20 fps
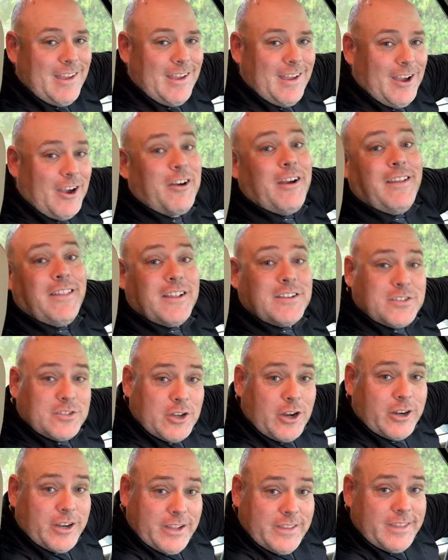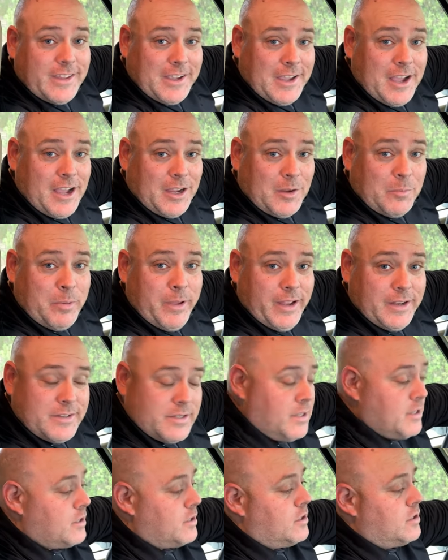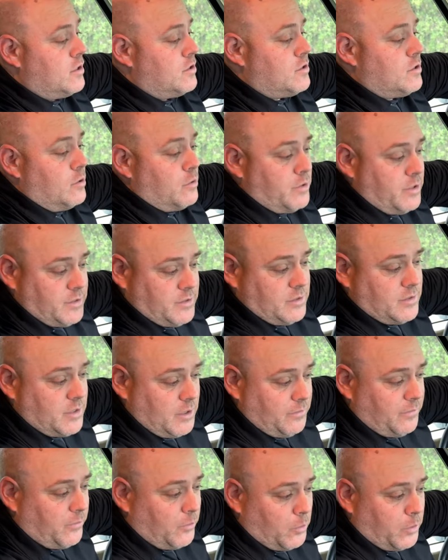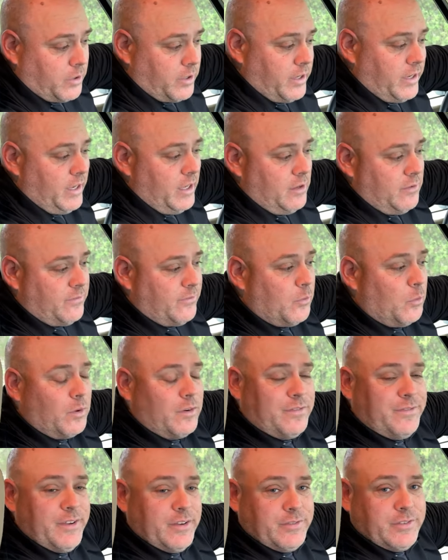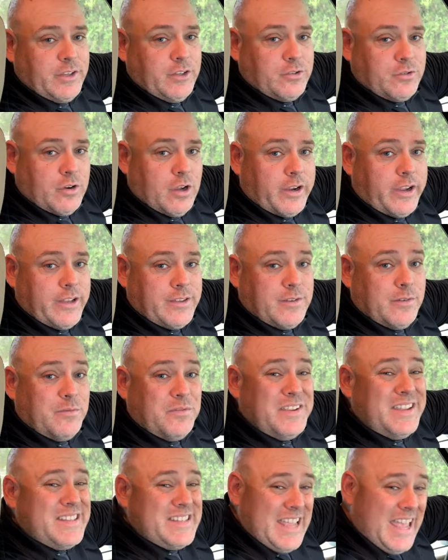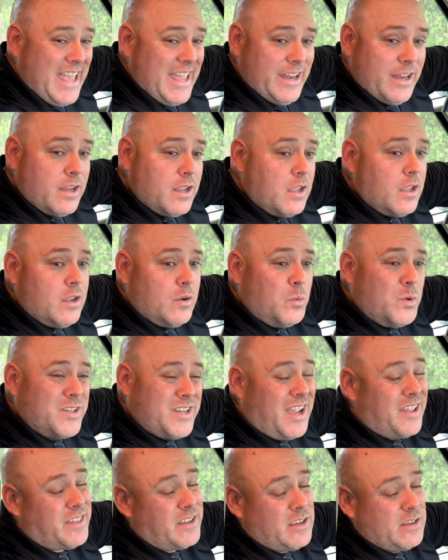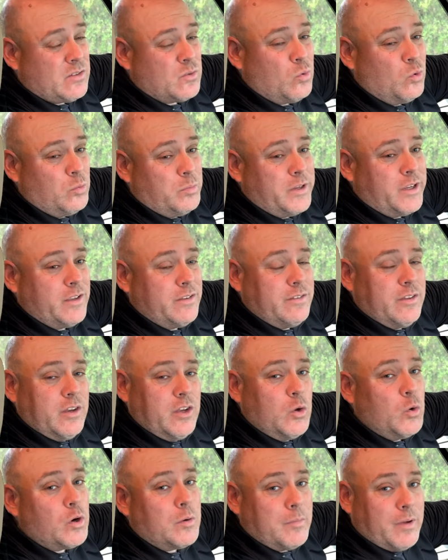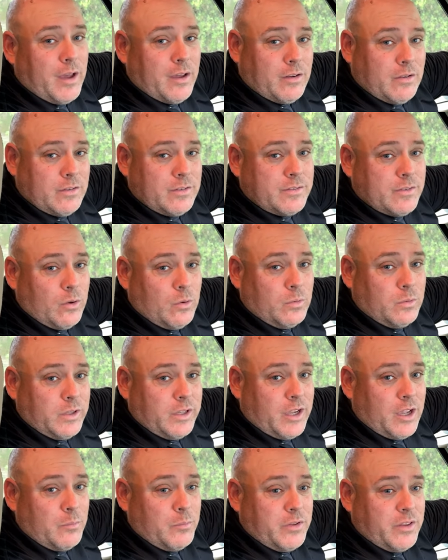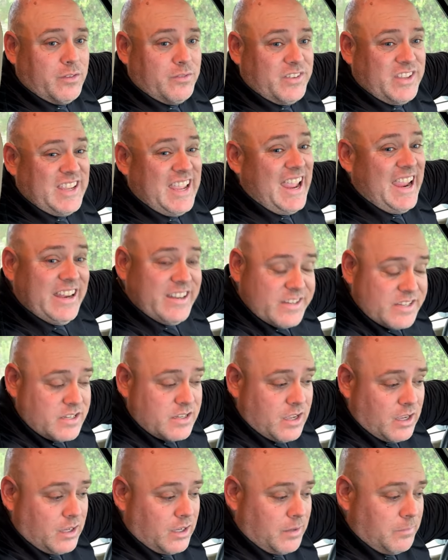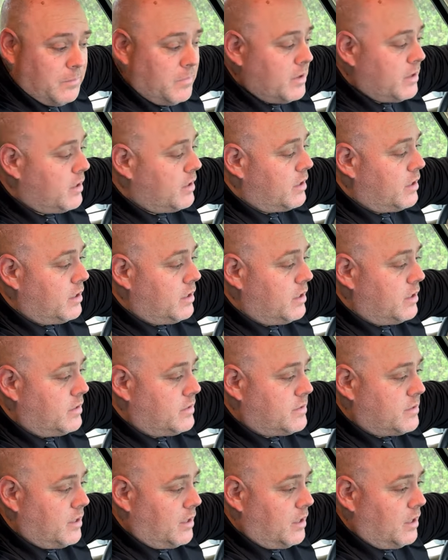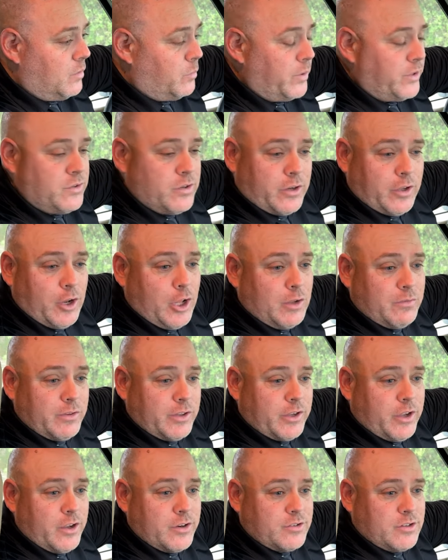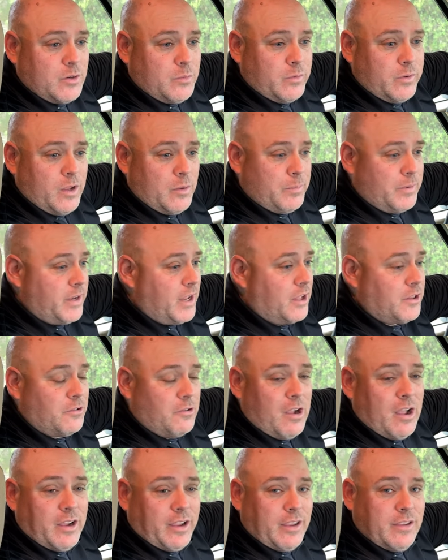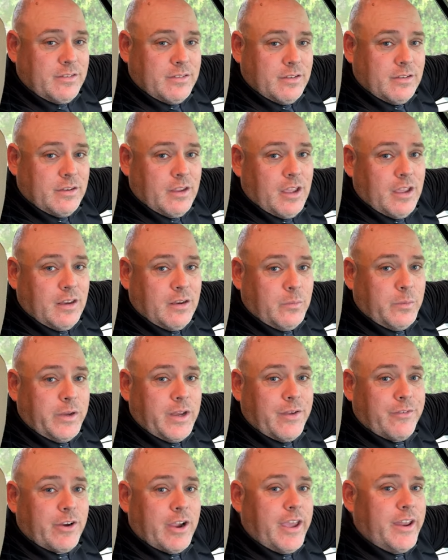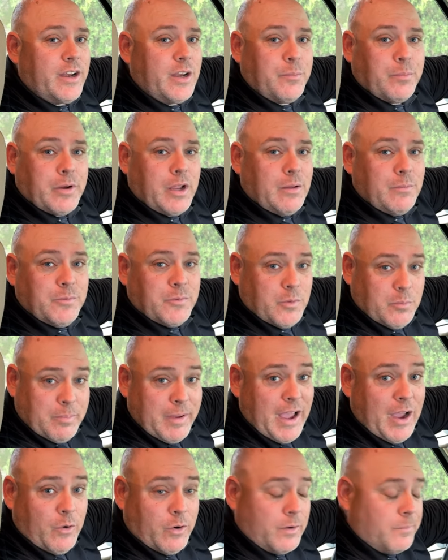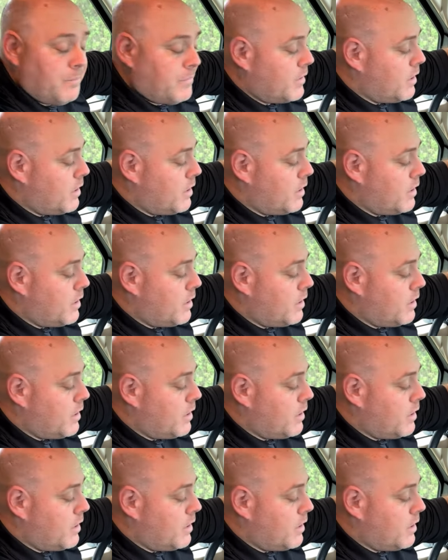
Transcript: All right, let's start in the cockpit. So this is a Ford E450 truck. It's a V10, which I think is cool because the newer models only come with a V8. Um, it's uh, we took it all over the country, went up and down the Rockies, and and we never had any problems with power.